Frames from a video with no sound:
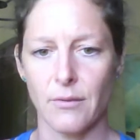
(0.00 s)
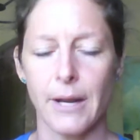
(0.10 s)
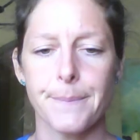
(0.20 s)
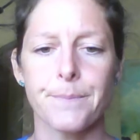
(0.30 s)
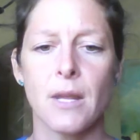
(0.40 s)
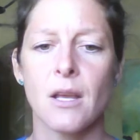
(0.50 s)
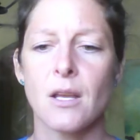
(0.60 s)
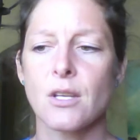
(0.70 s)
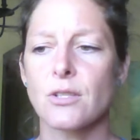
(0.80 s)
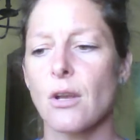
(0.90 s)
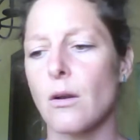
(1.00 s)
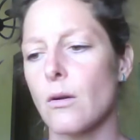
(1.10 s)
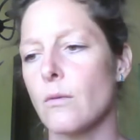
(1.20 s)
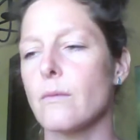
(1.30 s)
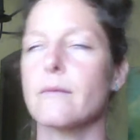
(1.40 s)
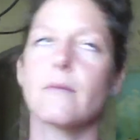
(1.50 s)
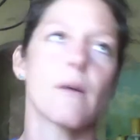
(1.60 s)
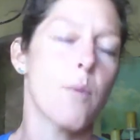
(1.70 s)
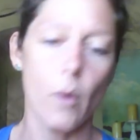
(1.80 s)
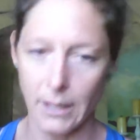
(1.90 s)
right? So
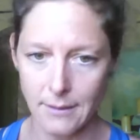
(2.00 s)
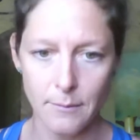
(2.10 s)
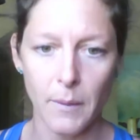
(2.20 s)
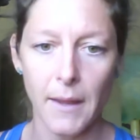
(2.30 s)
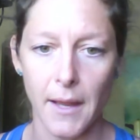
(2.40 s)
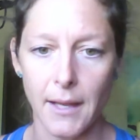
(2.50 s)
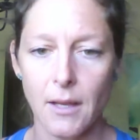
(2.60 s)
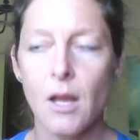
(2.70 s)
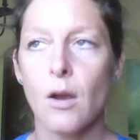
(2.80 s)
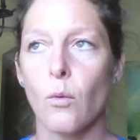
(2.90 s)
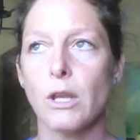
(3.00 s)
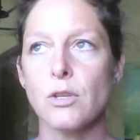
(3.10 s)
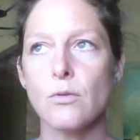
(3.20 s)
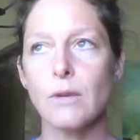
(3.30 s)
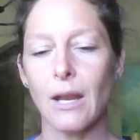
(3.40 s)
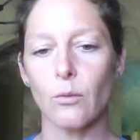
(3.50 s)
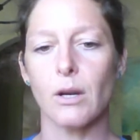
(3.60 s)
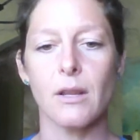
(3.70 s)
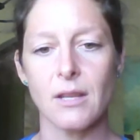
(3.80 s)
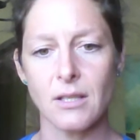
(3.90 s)
the point being, when you get
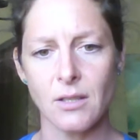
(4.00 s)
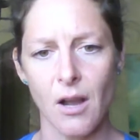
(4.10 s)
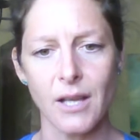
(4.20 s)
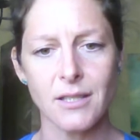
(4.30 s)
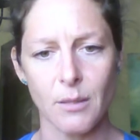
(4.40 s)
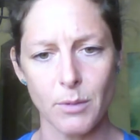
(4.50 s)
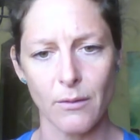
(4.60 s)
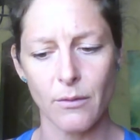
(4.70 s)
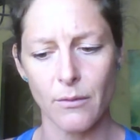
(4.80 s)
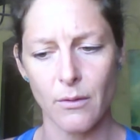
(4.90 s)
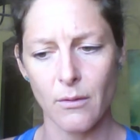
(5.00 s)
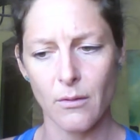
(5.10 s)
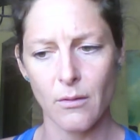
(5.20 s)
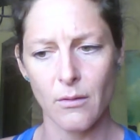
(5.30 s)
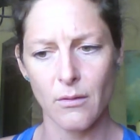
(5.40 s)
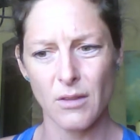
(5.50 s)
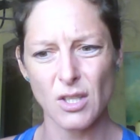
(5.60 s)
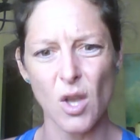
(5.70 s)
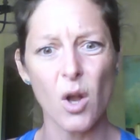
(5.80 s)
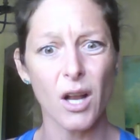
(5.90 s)
rid of this concept of
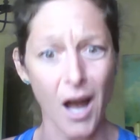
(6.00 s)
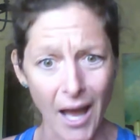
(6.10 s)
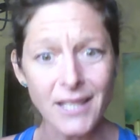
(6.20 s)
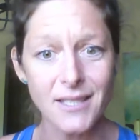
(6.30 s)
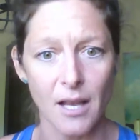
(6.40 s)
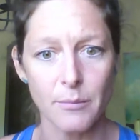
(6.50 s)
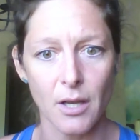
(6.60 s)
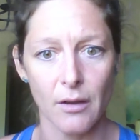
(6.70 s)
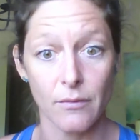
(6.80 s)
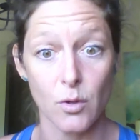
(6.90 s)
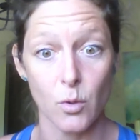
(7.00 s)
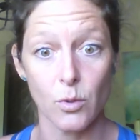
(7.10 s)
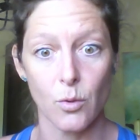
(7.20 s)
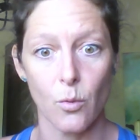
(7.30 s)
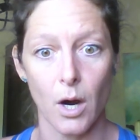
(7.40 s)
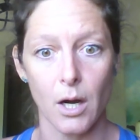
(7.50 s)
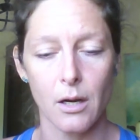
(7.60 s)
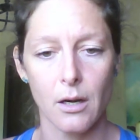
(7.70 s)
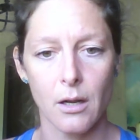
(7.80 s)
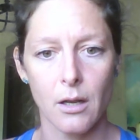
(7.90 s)
who you are,
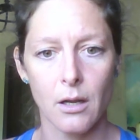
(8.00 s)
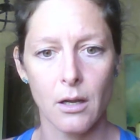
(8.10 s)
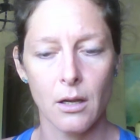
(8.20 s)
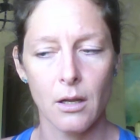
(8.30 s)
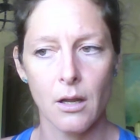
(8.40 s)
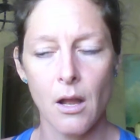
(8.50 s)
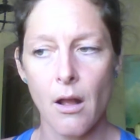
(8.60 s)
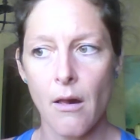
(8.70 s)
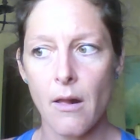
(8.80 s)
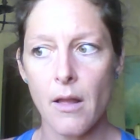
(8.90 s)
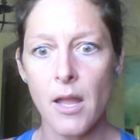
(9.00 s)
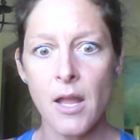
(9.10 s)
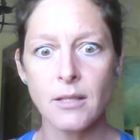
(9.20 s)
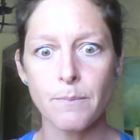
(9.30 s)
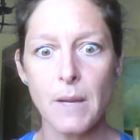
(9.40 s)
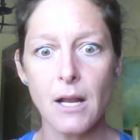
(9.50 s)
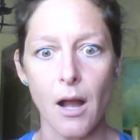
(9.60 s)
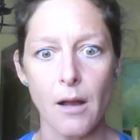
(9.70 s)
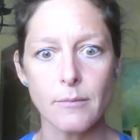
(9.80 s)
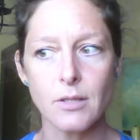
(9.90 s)
it
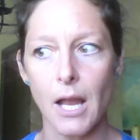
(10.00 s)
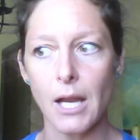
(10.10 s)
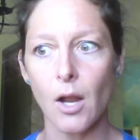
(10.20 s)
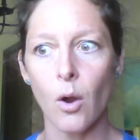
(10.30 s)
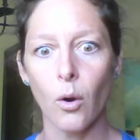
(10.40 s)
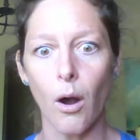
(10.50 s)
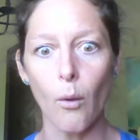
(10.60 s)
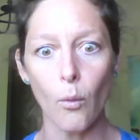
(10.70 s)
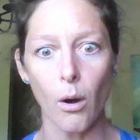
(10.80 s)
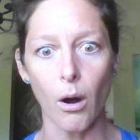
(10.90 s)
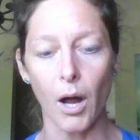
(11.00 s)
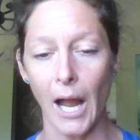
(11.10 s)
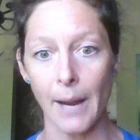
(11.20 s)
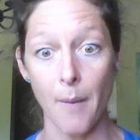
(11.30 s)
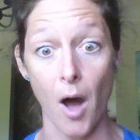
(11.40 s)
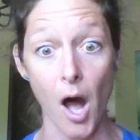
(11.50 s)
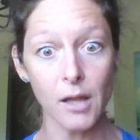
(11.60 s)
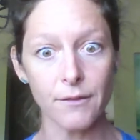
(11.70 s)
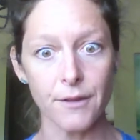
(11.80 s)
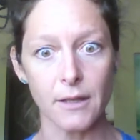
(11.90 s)
becomes like, oh, I'm
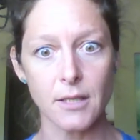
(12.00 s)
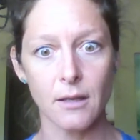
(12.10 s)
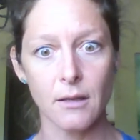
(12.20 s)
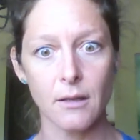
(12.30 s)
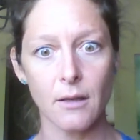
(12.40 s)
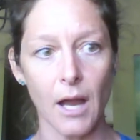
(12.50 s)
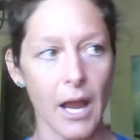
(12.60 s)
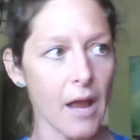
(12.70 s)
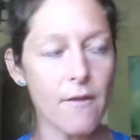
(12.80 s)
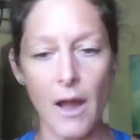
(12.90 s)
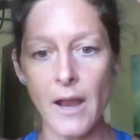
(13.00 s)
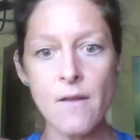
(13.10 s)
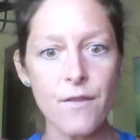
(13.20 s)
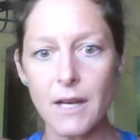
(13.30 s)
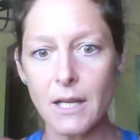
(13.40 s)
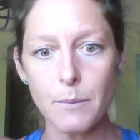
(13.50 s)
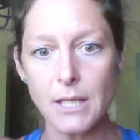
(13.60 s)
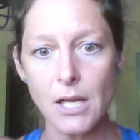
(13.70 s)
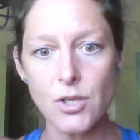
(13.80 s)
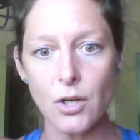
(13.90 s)
all of it. I have infinite
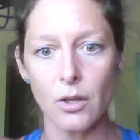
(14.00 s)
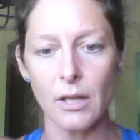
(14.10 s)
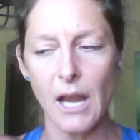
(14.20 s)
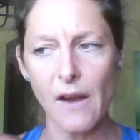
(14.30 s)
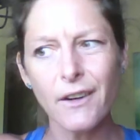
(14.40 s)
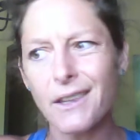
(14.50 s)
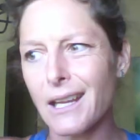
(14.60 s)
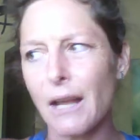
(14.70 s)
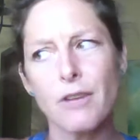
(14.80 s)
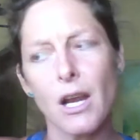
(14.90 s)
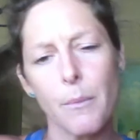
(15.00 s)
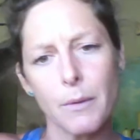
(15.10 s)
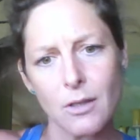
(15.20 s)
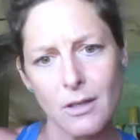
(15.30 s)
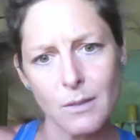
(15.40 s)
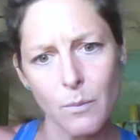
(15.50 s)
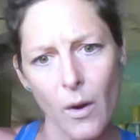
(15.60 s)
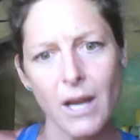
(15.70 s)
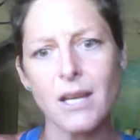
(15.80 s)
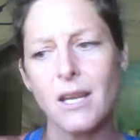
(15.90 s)
potential, and everything I've done up until this
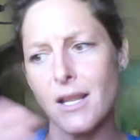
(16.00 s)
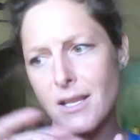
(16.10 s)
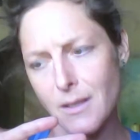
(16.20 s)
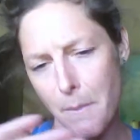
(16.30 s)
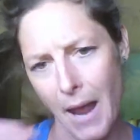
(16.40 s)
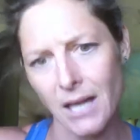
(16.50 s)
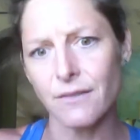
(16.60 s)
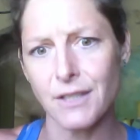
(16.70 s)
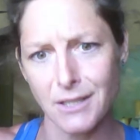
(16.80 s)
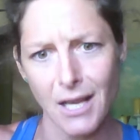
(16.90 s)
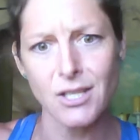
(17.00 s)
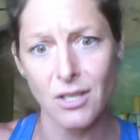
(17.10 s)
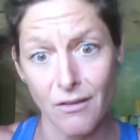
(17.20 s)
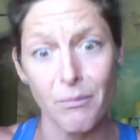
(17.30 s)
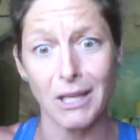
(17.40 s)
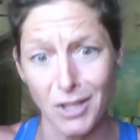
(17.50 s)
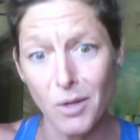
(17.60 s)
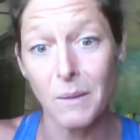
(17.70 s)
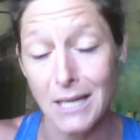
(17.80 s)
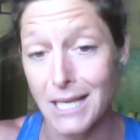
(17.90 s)
point is a manifestation of my
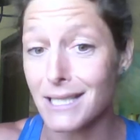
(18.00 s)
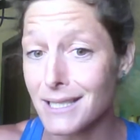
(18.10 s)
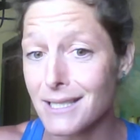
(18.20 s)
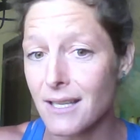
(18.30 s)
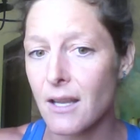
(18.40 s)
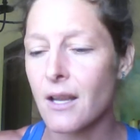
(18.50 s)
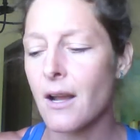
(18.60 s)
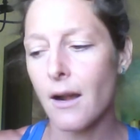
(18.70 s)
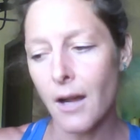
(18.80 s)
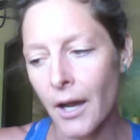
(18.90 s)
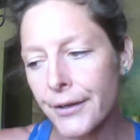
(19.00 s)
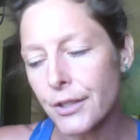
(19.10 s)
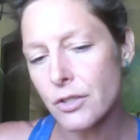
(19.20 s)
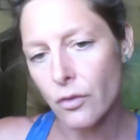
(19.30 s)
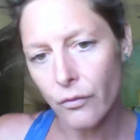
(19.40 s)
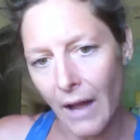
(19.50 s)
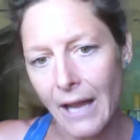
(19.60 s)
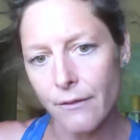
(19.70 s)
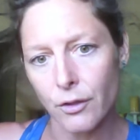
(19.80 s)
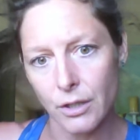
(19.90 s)
humanness under
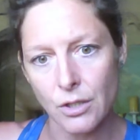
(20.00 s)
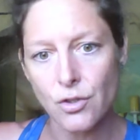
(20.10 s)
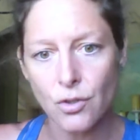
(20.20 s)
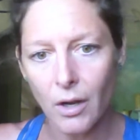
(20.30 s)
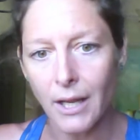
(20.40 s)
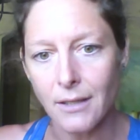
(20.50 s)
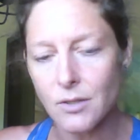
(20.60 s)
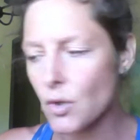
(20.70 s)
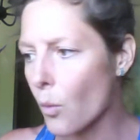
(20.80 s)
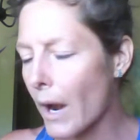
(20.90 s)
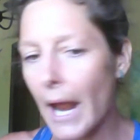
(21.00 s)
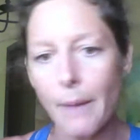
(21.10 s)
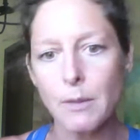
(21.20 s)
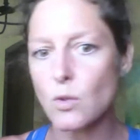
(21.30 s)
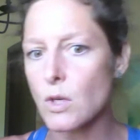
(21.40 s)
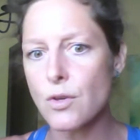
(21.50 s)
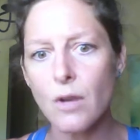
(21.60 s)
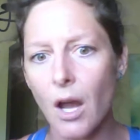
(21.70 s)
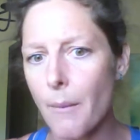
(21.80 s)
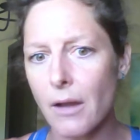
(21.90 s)
survival constraints. So what happens when you
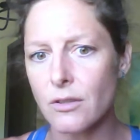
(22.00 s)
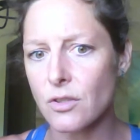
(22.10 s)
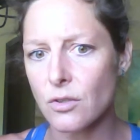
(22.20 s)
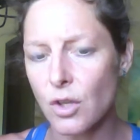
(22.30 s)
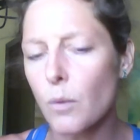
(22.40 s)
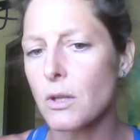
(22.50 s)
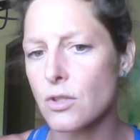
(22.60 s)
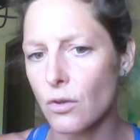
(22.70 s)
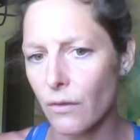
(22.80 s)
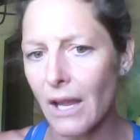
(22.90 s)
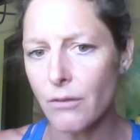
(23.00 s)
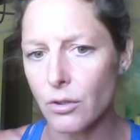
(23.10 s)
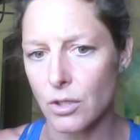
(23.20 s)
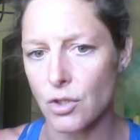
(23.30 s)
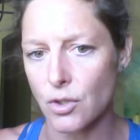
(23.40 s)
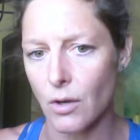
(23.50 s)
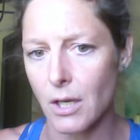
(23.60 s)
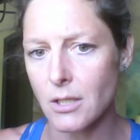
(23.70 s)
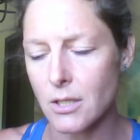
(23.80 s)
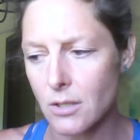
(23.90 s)
come out of human survival
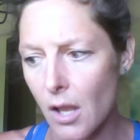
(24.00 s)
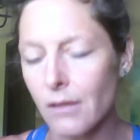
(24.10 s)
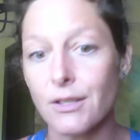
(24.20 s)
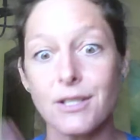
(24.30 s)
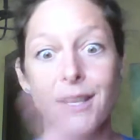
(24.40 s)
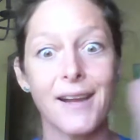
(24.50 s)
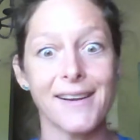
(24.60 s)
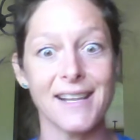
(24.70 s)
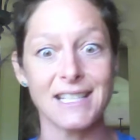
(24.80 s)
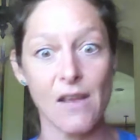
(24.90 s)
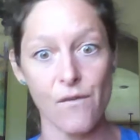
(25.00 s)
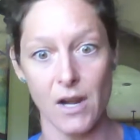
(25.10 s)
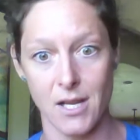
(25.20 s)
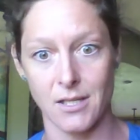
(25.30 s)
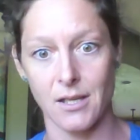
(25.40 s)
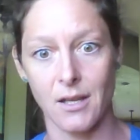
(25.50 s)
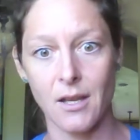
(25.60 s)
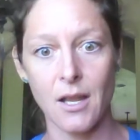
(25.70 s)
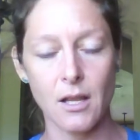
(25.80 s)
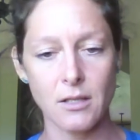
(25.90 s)
constraints is all of a sudden it's infinite.
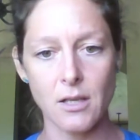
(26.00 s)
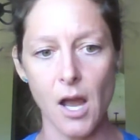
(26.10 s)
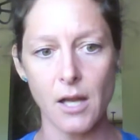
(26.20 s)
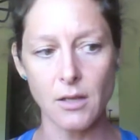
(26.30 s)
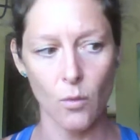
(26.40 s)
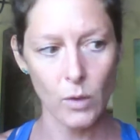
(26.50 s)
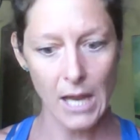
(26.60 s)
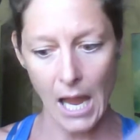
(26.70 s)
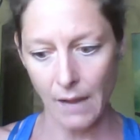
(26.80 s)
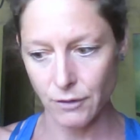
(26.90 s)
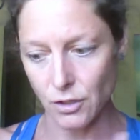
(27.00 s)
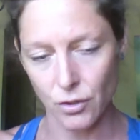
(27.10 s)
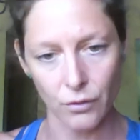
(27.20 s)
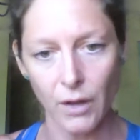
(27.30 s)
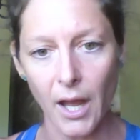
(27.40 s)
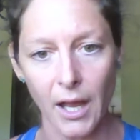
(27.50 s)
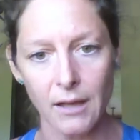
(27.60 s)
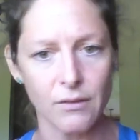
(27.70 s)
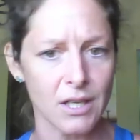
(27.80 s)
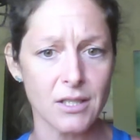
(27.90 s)
It's not we have to
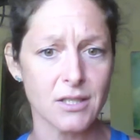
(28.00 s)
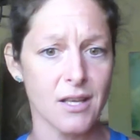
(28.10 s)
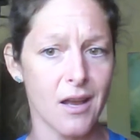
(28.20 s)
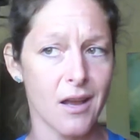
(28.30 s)
survive. It's